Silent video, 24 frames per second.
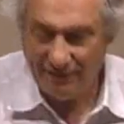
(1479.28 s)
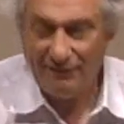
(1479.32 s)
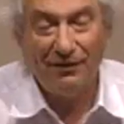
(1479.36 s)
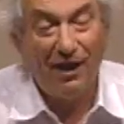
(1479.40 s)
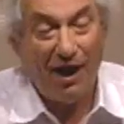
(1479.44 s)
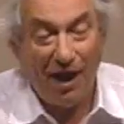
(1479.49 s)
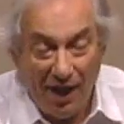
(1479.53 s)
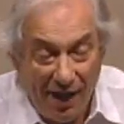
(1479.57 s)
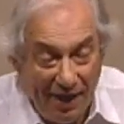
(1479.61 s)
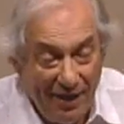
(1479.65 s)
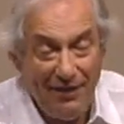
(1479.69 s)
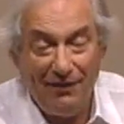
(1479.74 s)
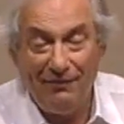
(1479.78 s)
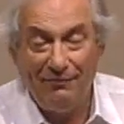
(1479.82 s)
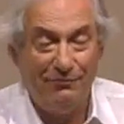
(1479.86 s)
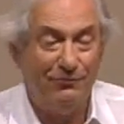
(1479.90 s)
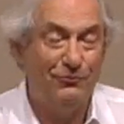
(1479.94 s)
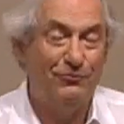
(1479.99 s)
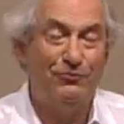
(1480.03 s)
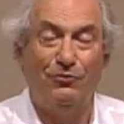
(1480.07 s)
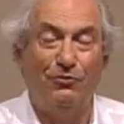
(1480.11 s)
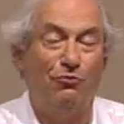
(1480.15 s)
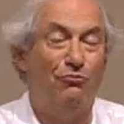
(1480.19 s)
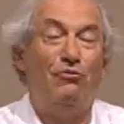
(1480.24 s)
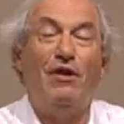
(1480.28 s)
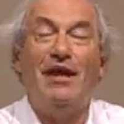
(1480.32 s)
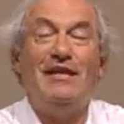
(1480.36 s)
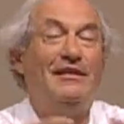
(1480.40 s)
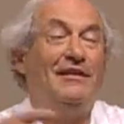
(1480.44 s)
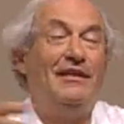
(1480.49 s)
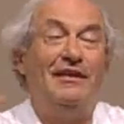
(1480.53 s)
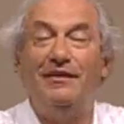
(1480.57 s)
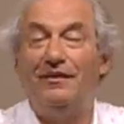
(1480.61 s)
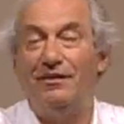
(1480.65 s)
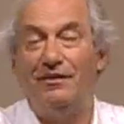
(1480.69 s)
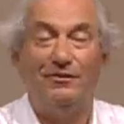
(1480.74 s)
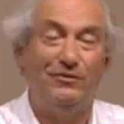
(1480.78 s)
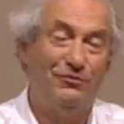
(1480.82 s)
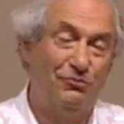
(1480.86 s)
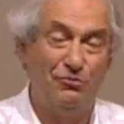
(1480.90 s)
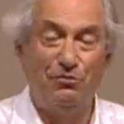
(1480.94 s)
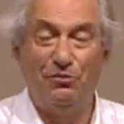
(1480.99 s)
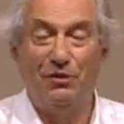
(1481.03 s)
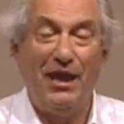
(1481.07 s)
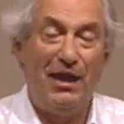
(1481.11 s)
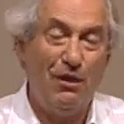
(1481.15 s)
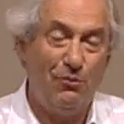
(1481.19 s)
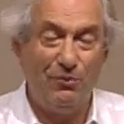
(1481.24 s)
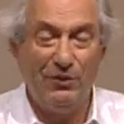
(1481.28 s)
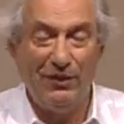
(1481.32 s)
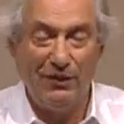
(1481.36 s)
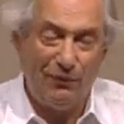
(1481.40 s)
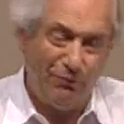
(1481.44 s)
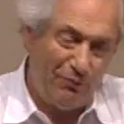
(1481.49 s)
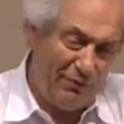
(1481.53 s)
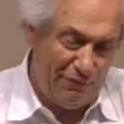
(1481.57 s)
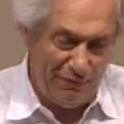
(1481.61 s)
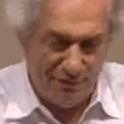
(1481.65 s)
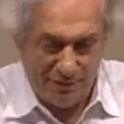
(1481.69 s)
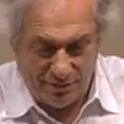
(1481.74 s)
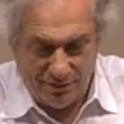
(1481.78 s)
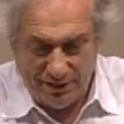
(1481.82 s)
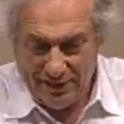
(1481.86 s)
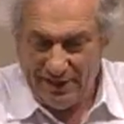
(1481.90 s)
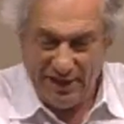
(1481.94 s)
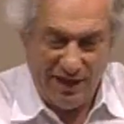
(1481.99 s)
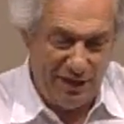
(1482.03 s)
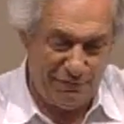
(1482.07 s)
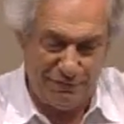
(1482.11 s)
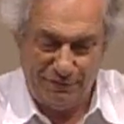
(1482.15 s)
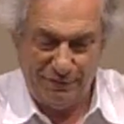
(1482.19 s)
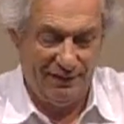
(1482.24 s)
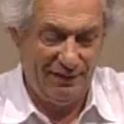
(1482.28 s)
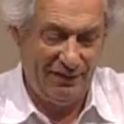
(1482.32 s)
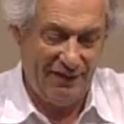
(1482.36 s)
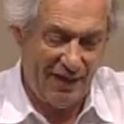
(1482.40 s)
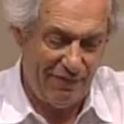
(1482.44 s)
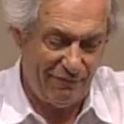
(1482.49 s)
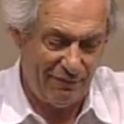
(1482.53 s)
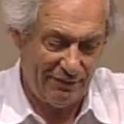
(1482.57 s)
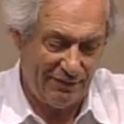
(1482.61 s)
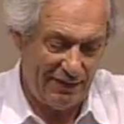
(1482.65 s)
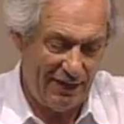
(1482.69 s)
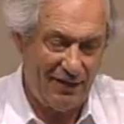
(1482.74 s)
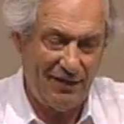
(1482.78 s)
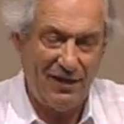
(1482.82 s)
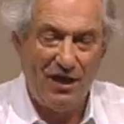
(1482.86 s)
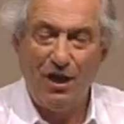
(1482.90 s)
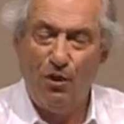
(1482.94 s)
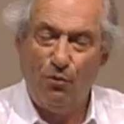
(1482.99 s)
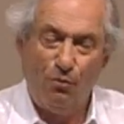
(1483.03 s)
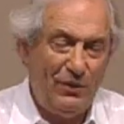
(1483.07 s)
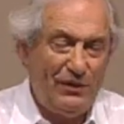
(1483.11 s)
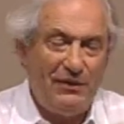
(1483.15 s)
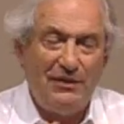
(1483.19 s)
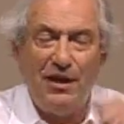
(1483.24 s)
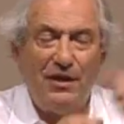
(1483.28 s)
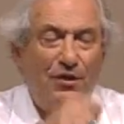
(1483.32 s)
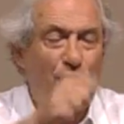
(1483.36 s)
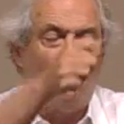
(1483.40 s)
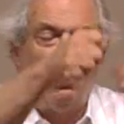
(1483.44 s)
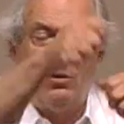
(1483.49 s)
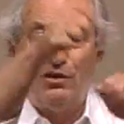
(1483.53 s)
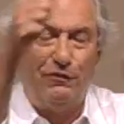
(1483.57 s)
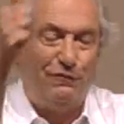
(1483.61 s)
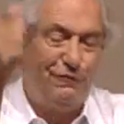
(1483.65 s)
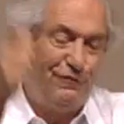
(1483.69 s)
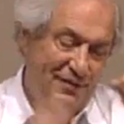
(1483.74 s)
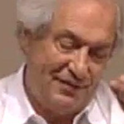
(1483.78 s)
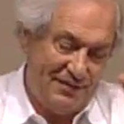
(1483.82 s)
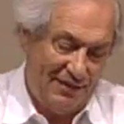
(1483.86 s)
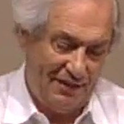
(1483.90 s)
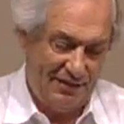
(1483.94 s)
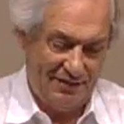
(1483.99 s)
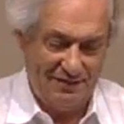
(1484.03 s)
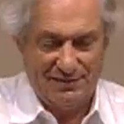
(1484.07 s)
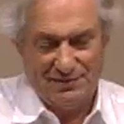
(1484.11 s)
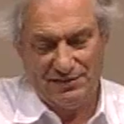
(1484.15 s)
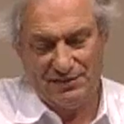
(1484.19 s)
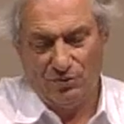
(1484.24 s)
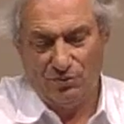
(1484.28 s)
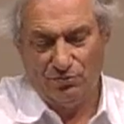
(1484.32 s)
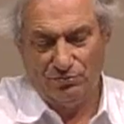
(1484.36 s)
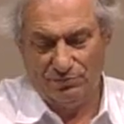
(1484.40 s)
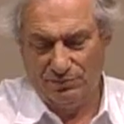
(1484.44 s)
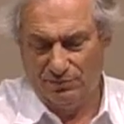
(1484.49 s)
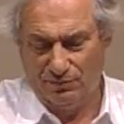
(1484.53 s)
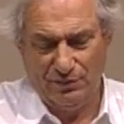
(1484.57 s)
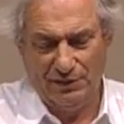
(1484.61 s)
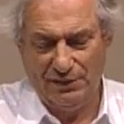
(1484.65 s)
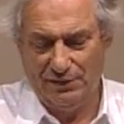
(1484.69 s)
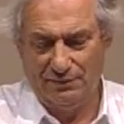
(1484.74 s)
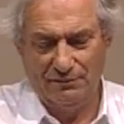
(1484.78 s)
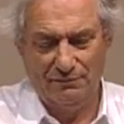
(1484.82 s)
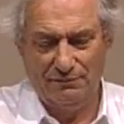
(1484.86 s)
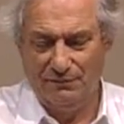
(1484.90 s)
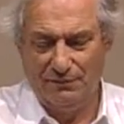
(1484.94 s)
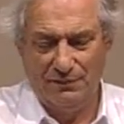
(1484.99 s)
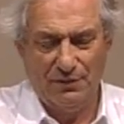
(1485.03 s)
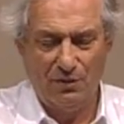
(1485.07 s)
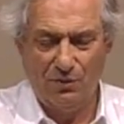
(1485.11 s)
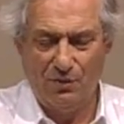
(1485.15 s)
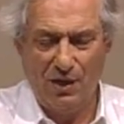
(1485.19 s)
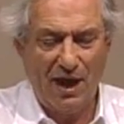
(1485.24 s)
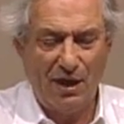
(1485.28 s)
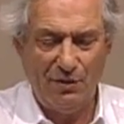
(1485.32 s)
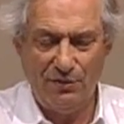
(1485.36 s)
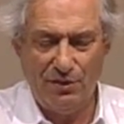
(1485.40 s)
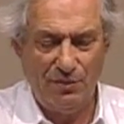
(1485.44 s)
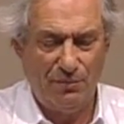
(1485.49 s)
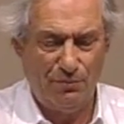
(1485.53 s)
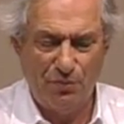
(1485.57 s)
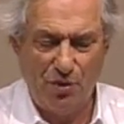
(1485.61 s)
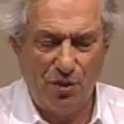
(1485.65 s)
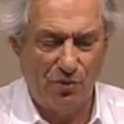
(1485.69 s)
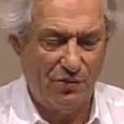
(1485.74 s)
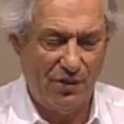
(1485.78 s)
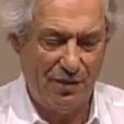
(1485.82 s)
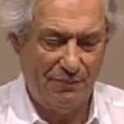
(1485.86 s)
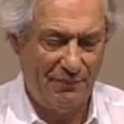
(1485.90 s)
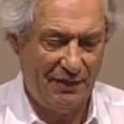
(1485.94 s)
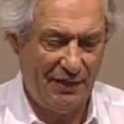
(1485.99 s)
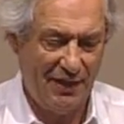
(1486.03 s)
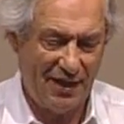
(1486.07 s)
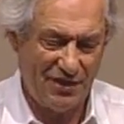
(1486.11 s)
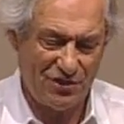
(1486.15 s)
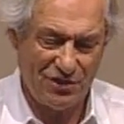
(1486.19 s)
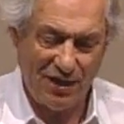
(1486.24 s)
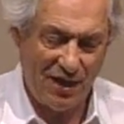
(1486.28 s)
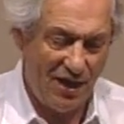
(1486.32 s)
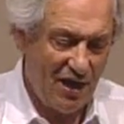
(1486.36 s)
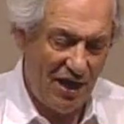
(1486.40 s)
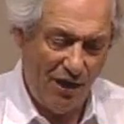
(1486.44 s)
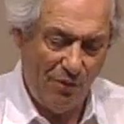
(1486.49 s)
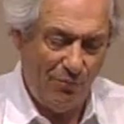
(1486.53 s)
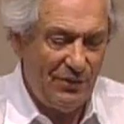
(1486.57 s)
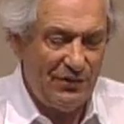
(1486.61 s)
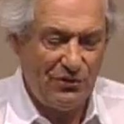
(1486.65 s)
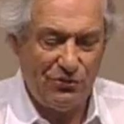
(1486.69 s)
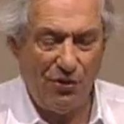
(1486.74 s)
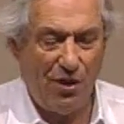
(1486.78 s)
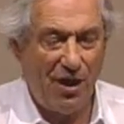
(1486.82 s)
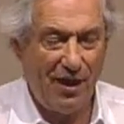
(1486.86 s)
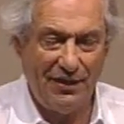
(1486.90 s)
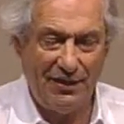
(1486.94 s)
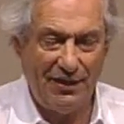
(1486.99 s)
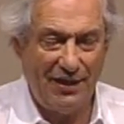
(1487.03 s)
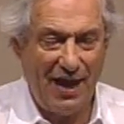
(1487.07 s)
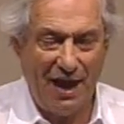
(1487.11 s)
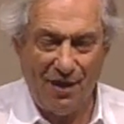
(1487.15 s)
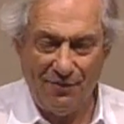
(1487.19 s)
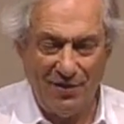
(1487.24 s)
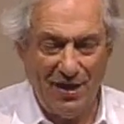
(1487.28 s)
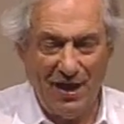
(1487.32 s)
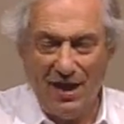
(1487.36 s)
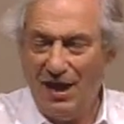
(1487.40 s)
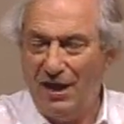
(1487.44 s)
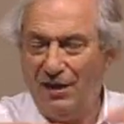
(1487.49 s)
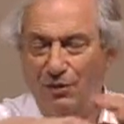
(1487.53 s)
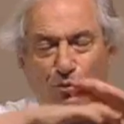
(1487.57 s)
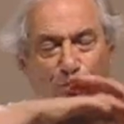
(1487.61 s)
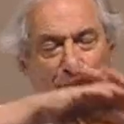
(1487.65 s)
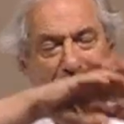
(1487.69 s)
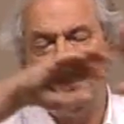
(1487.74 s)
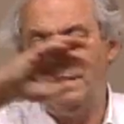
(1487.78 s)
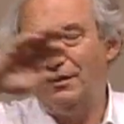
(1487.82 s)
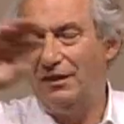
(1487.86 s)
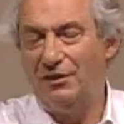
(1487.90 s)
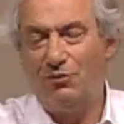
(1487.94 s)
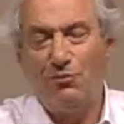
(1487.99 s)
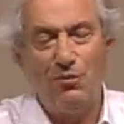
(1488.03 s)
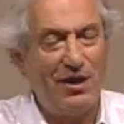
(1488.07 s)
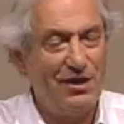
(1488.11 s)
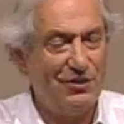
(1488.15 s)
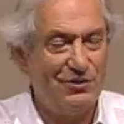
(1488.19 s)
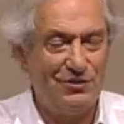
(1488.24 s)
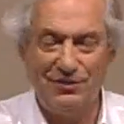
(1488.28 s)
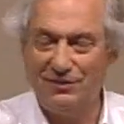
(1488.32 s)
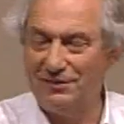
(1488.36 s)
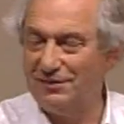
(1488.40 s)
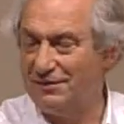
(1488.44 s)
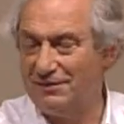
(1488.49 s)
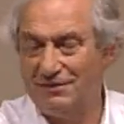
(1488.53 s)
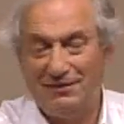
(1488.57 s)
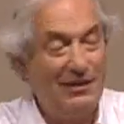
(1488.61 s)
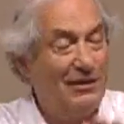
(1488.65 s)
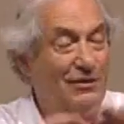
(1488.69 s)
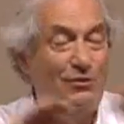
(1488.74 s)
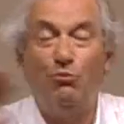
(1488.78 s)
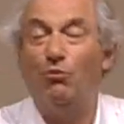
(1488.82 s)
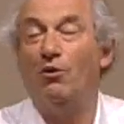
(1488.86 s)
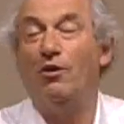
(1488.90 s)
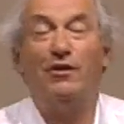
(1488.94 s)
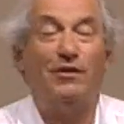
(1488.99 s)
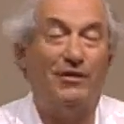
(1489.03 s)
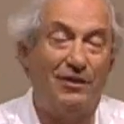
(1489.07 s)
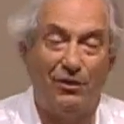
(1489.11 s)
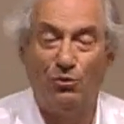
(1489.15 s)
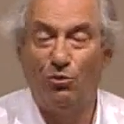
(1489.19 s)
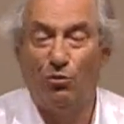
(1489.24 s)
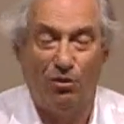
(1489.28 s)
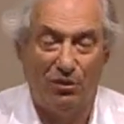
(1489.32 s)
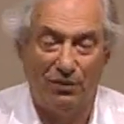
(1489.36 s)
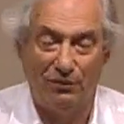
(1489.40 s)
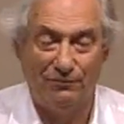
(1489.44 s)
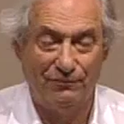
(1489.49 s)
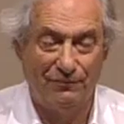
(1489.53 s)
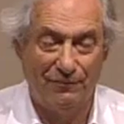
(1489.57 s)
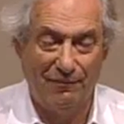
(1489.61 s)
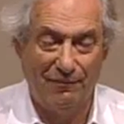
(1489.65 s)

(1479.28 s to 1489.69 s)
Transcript: I rented a roulette wheel. We very carefully leveled it. We'd done all the physics, so we, you know, how do you program the gadget? And we tried it out. And all the equations didn't work at all.